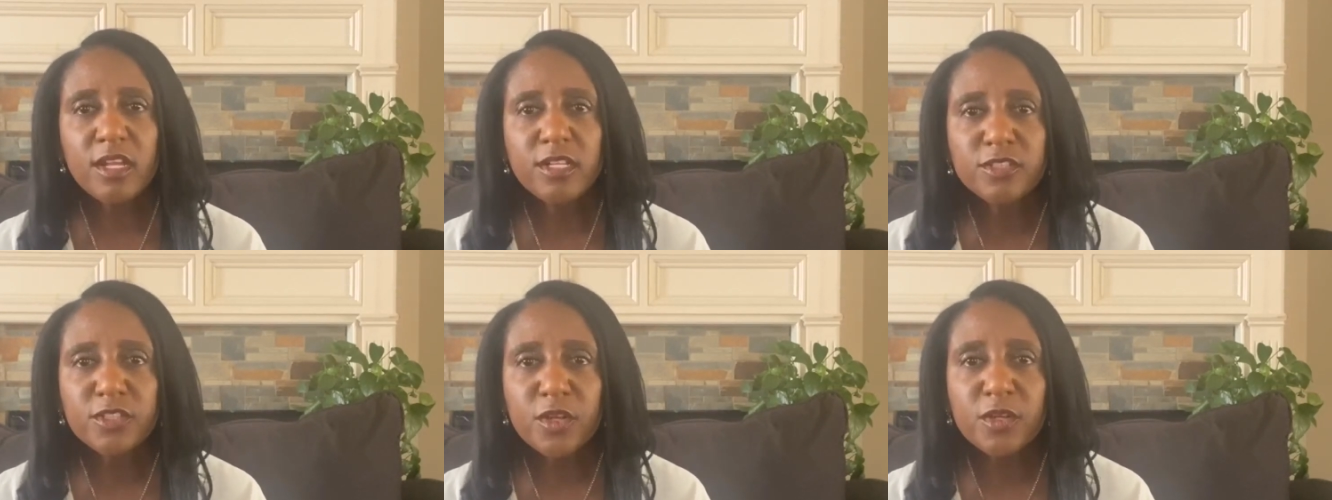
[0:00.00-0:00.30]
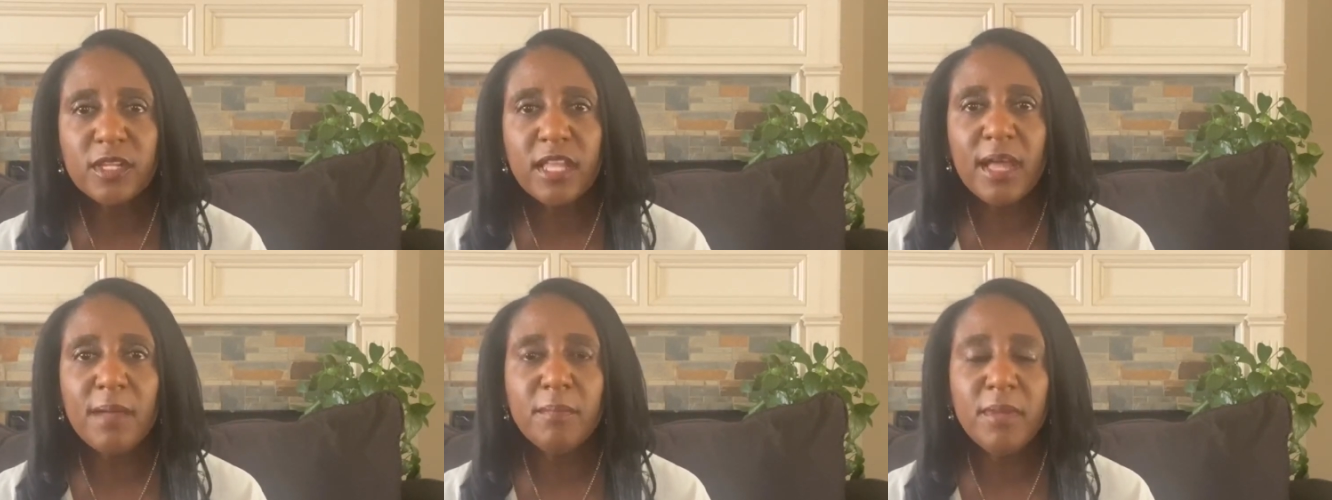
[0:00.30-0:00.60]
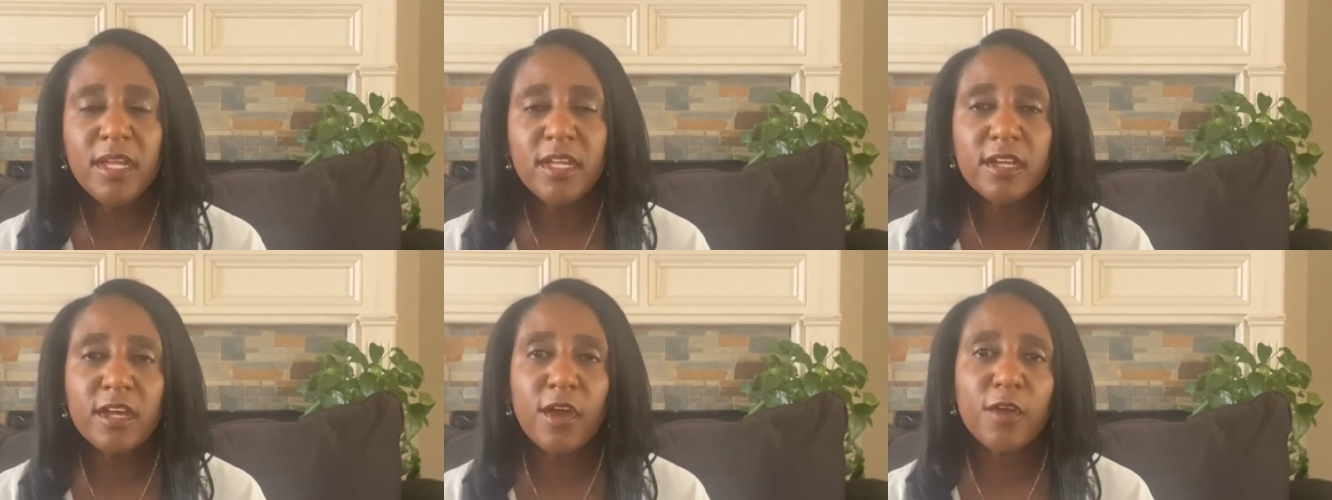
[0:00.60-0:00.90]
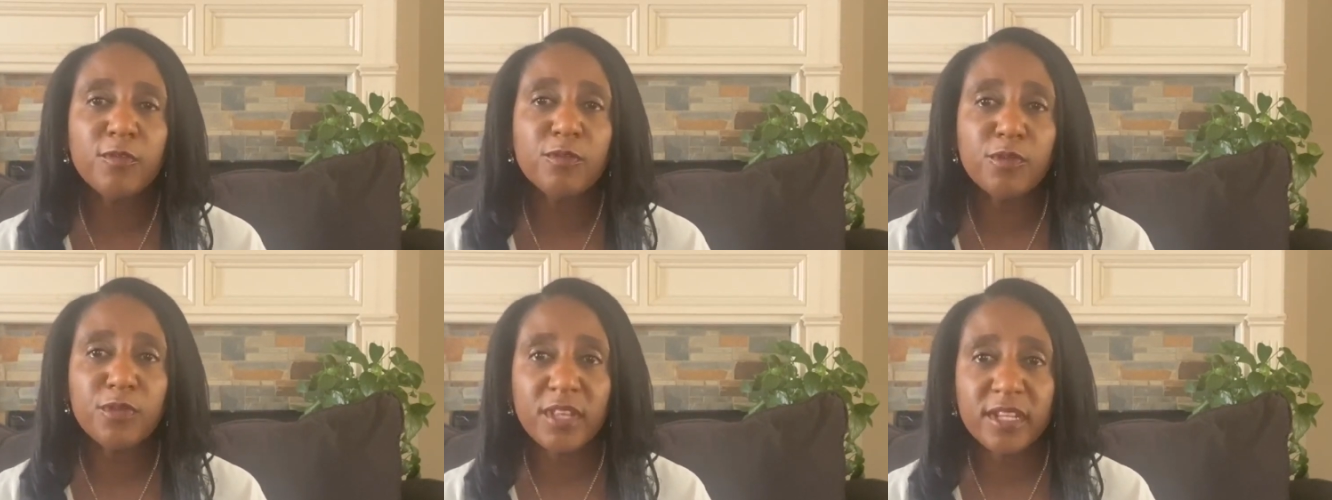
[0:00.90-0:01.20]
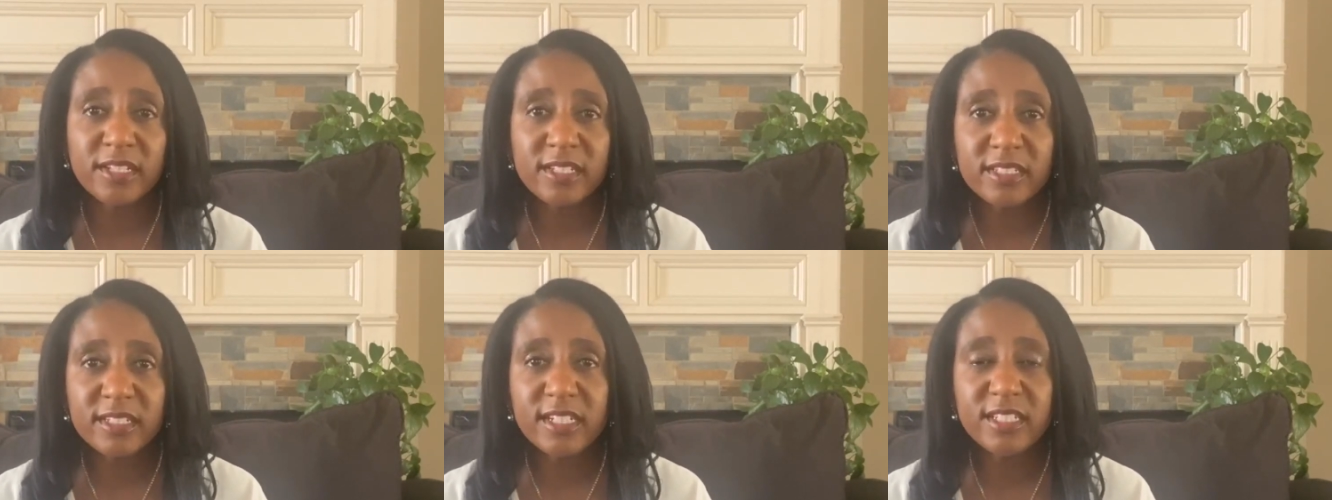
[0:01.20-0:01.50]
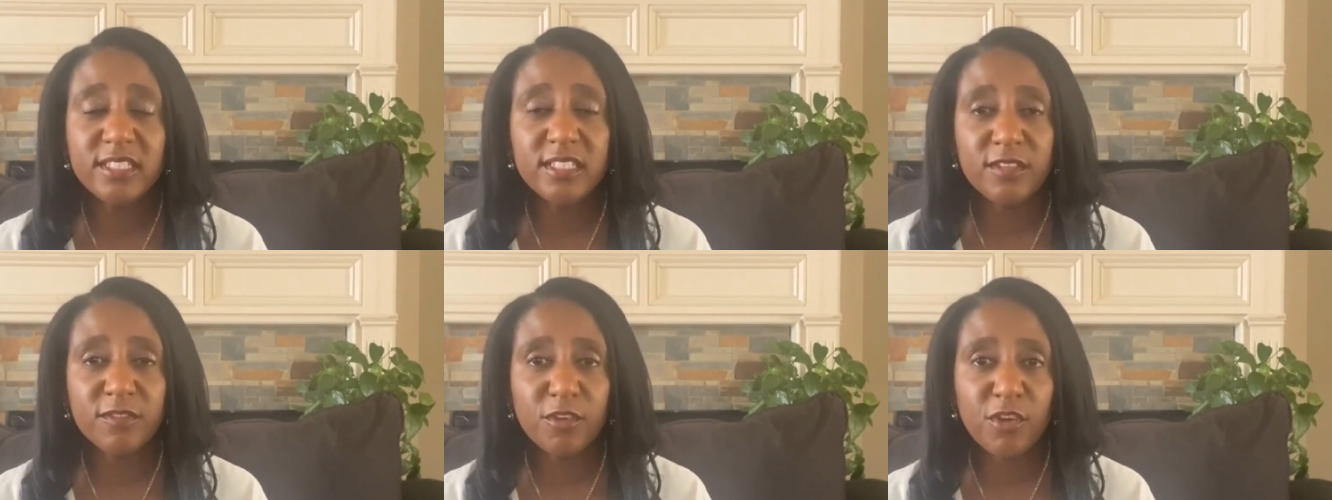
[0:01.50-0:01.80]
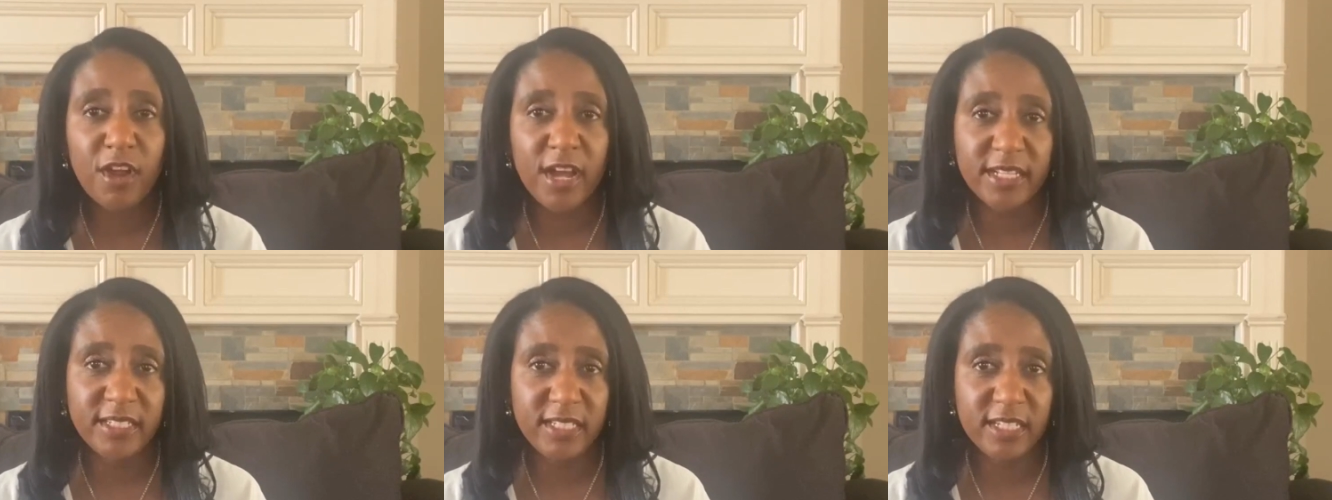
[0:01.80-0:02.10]
So let me go through the list of
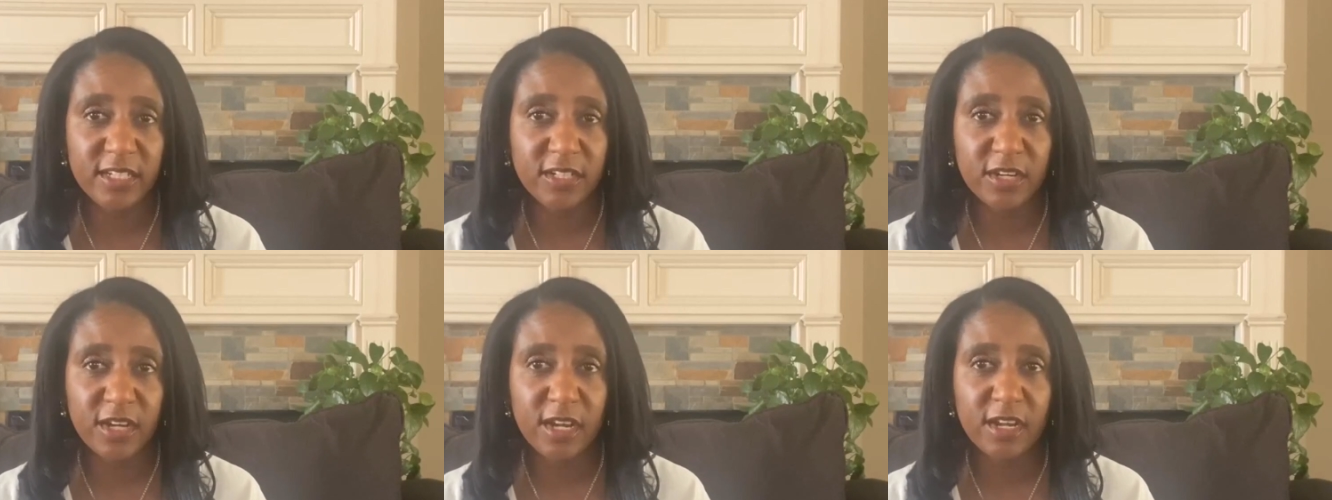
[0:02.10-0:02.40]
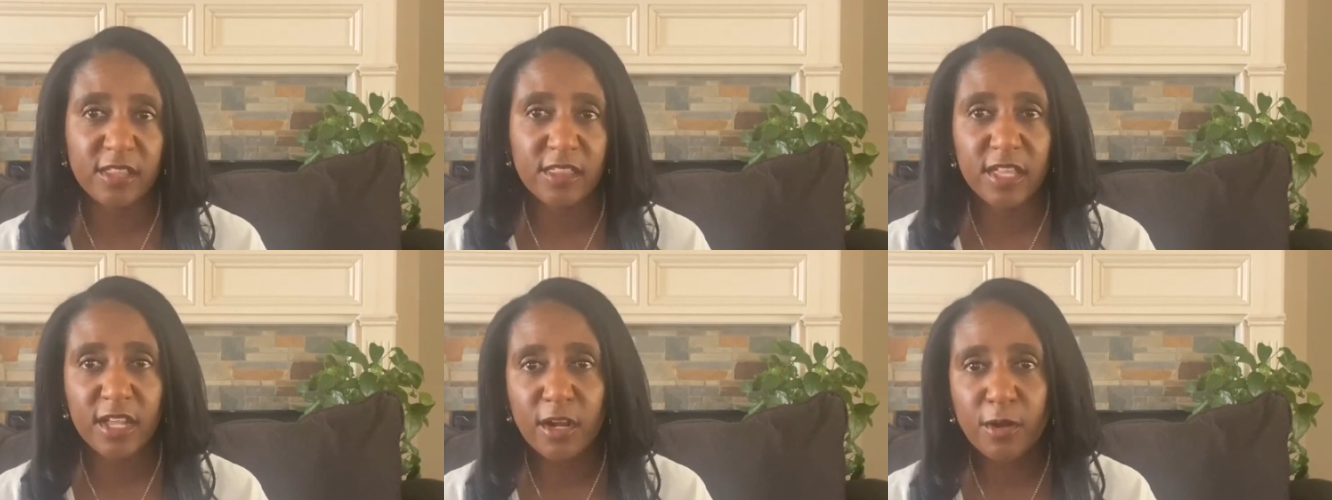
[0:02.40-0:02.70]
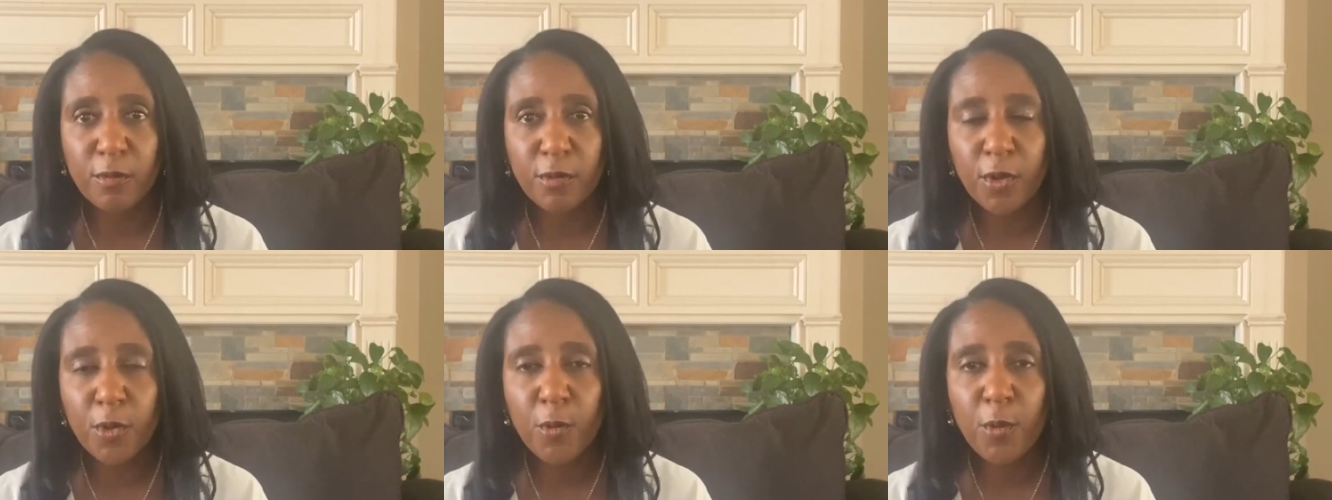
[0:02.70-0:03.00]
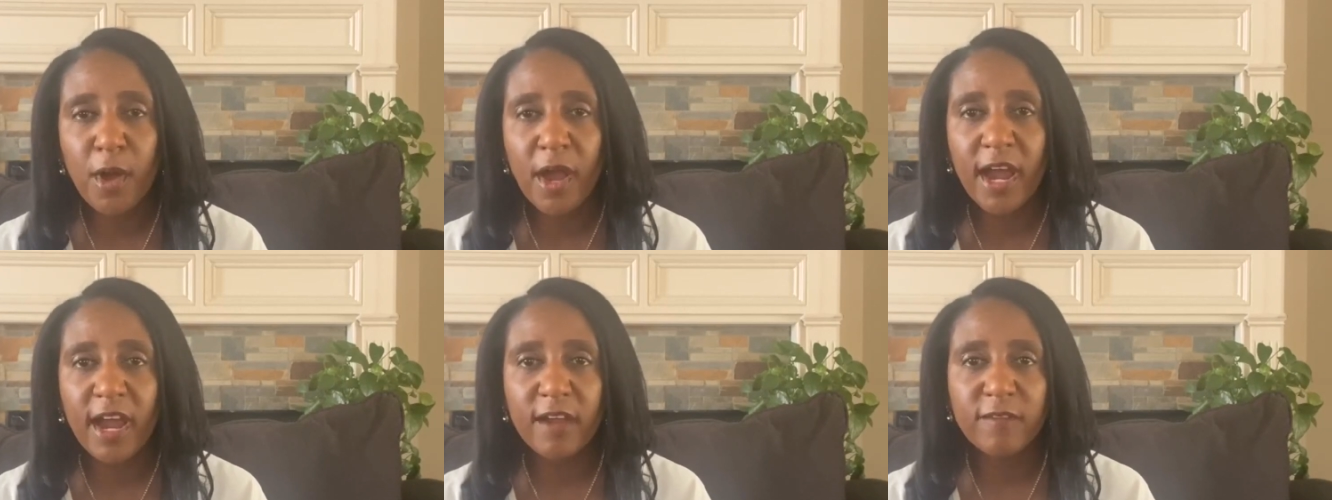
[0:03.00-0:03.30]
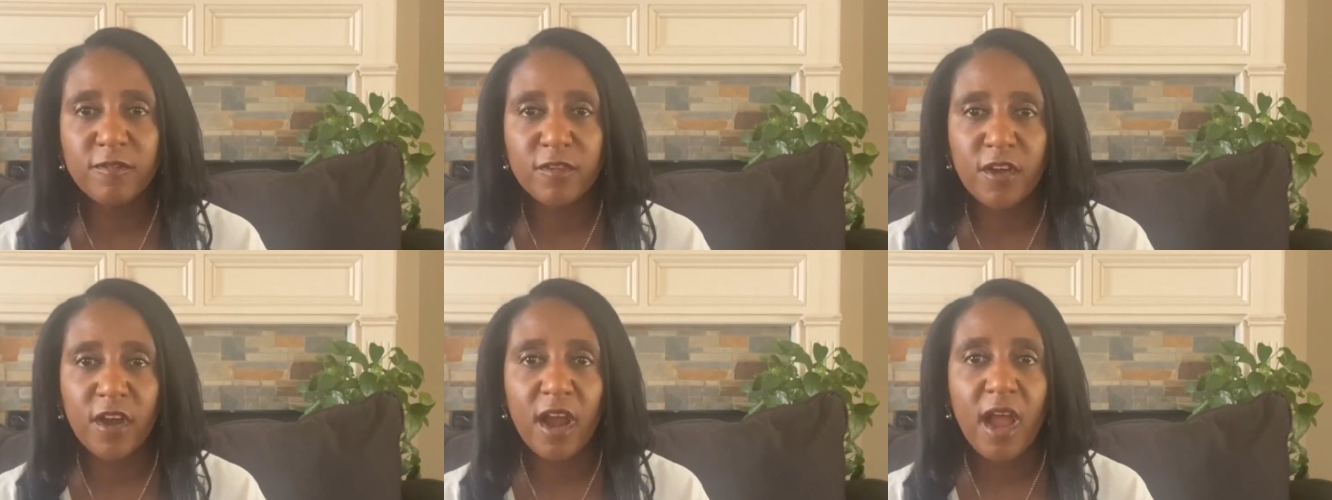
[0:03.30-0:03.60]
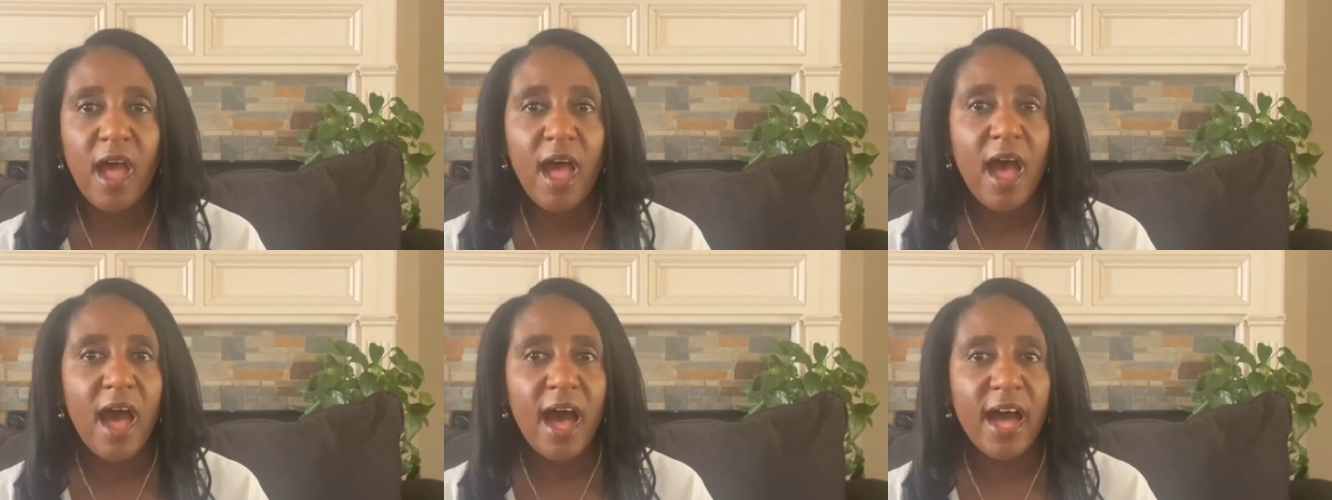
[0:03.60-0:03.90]
criteria that are required for